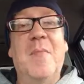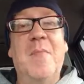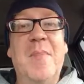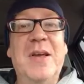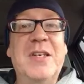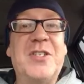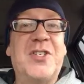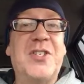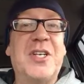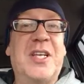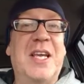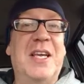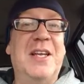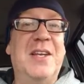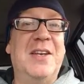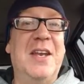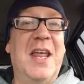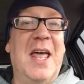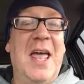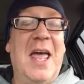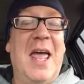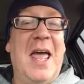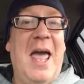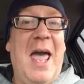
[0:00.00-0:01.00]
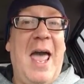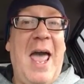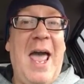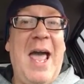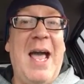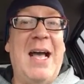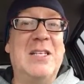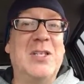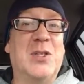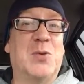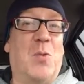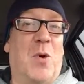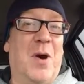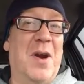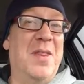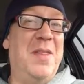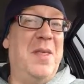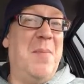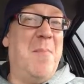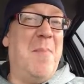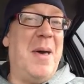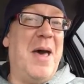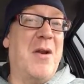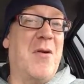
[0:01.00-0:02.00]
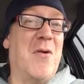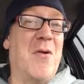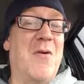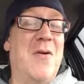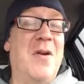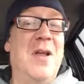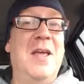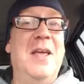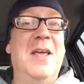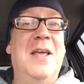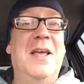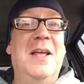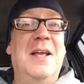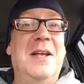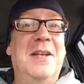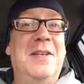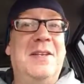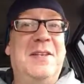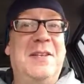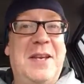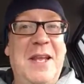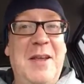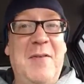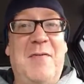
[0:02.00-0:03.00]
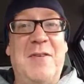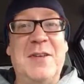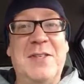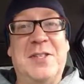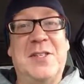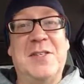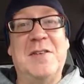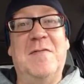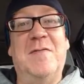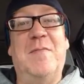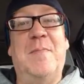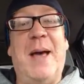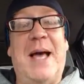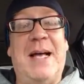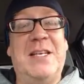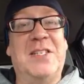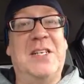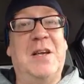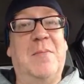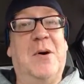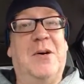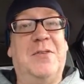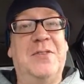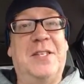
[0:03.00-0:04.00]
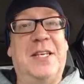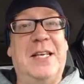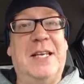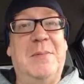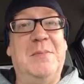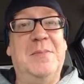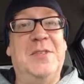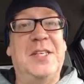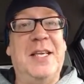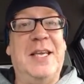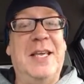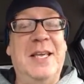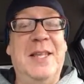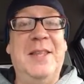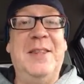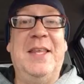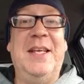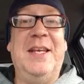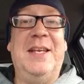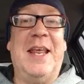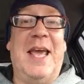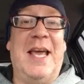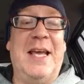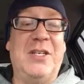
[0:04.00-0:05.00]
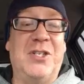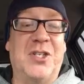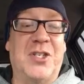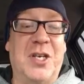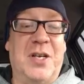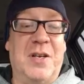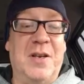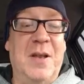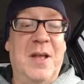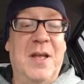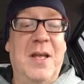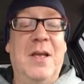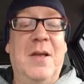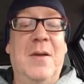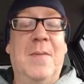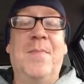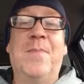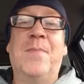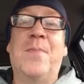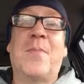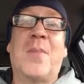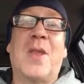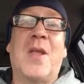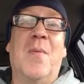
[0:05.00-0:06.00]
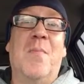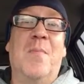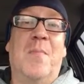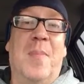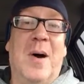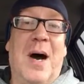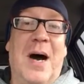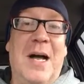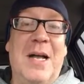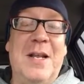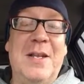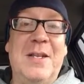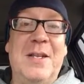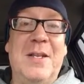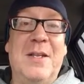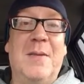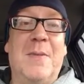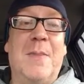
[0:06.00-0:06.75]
Michigan has one of the better defensive basketball teams in the nation, but